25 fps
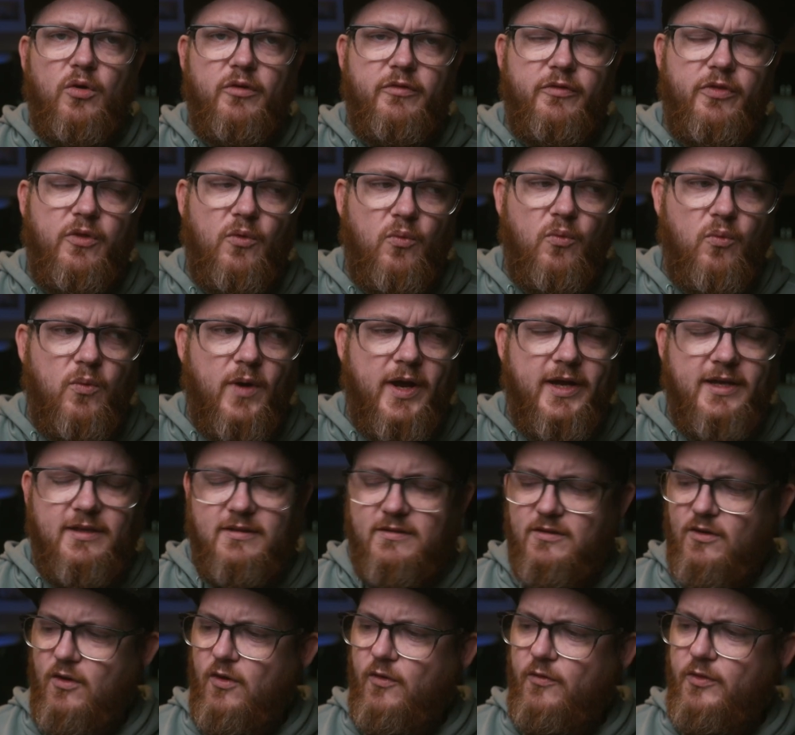of the
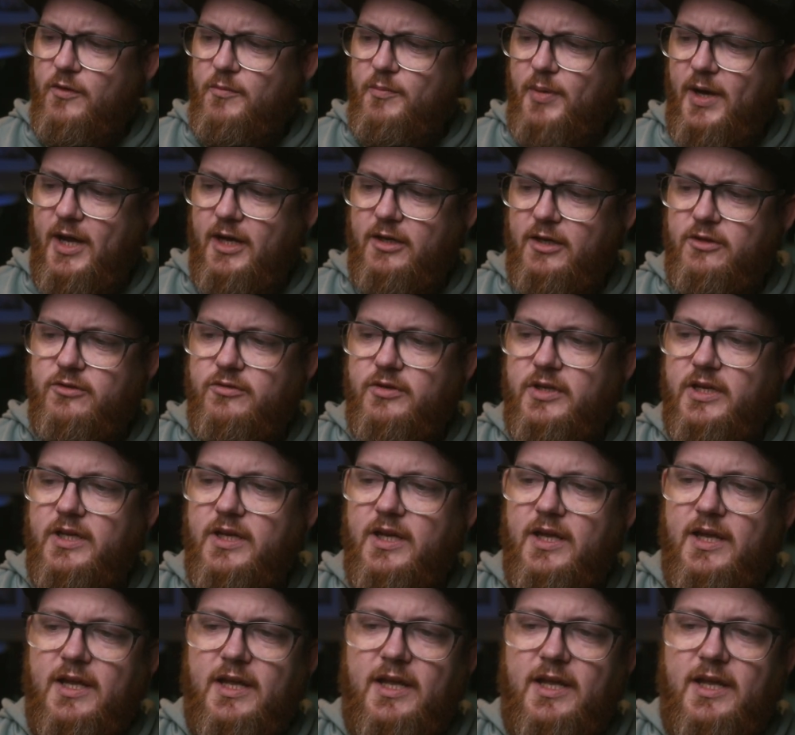weight on the battery